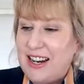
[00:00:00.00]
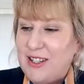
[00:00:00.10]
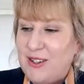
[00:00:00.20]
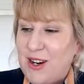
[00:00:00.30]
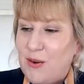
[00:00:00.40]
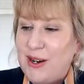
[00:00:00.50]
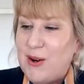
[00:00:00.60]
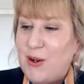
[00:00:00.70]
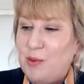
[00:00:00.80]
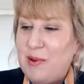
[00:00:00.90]
should know it
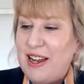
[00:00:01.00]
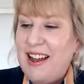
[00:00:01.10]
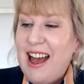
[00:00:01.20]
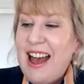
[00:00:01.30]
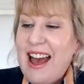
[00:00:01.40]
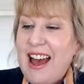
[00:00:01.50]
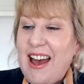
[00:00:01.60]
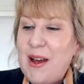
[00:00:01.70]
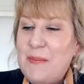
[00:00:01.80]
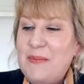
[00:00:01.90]
all. But
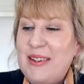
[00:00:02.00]
the